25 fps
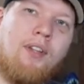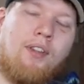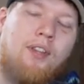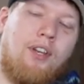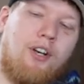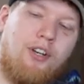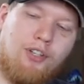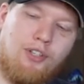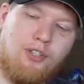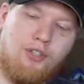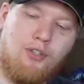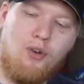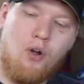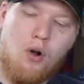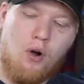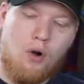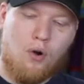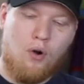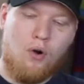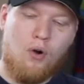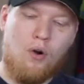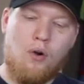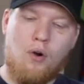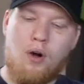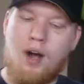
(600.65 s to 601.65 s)
there's
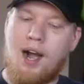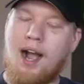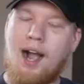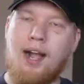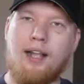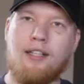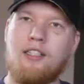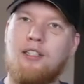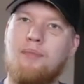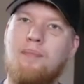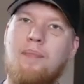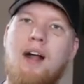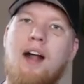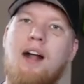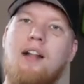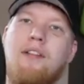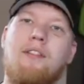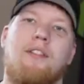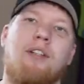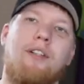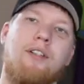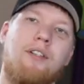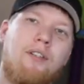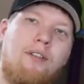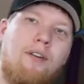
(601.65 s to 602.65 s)
no hot
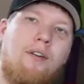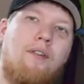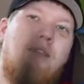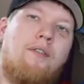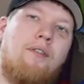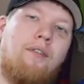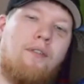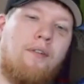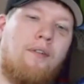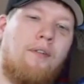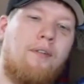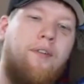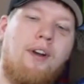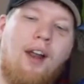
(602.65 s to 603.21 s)
spots, there's no